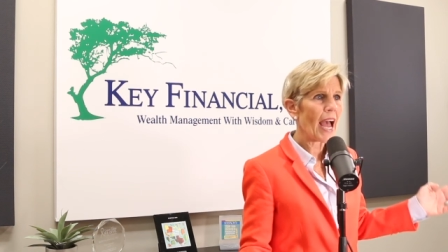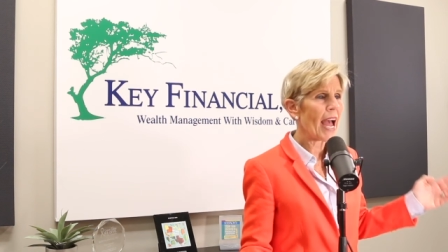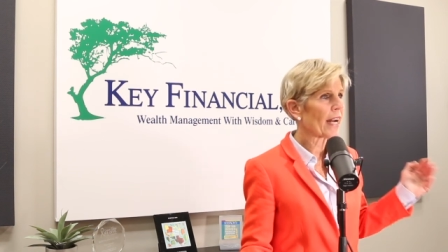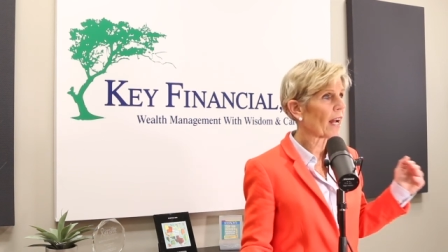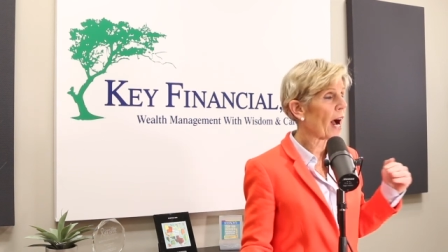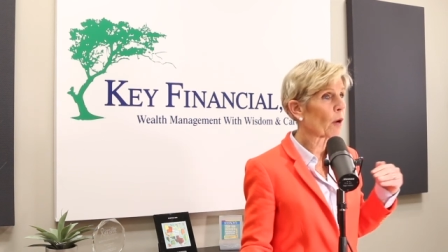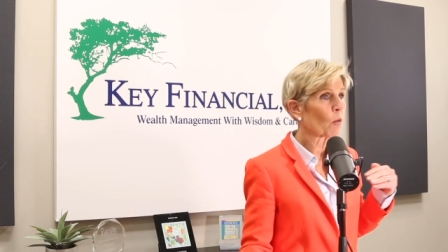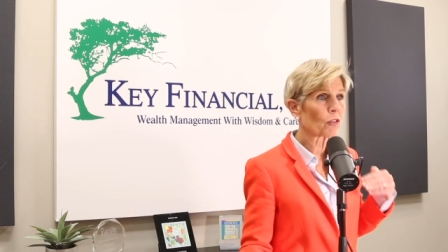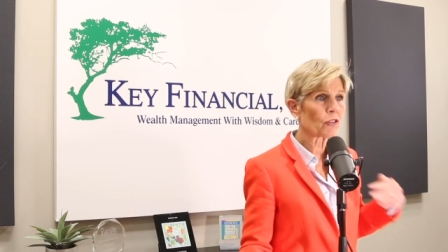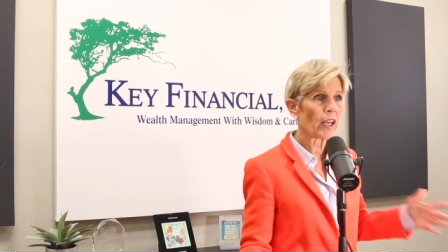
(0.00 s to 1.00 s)
And I
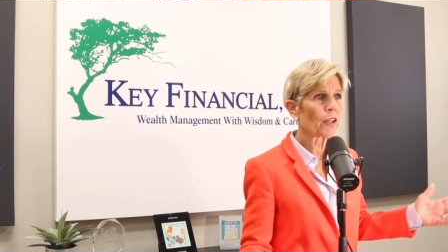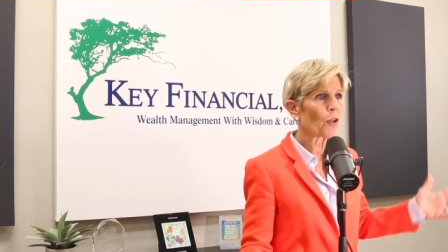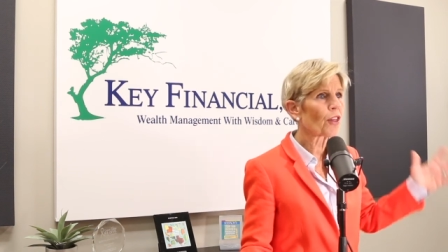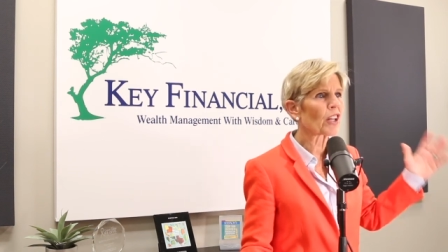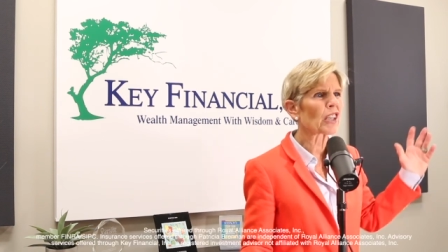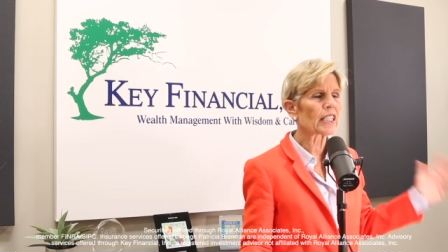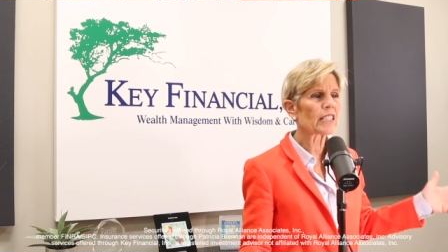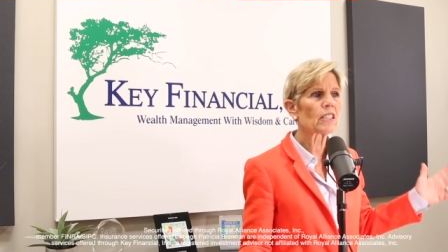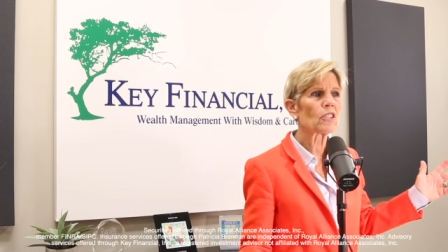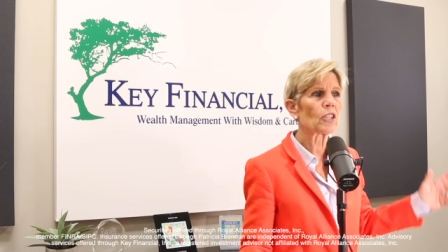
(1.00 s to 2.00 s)
will tell you, the
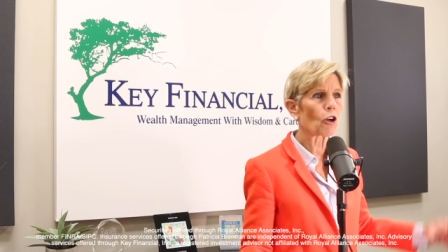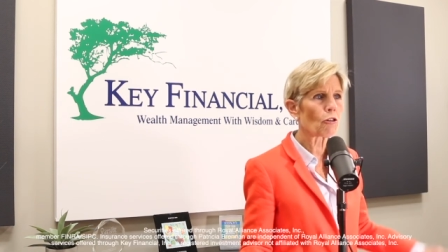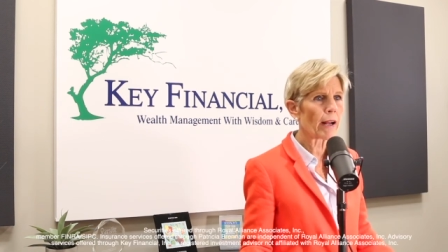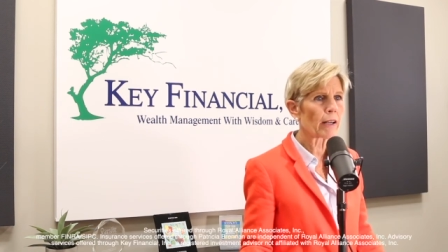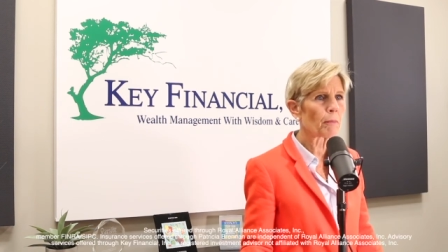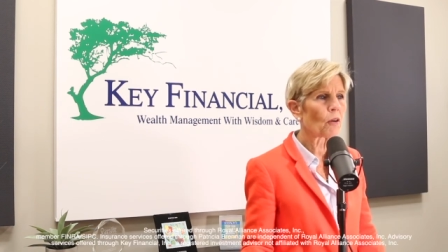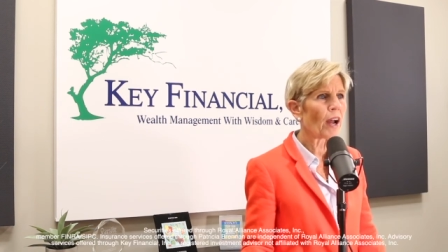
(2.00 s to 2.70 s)
list is incredible.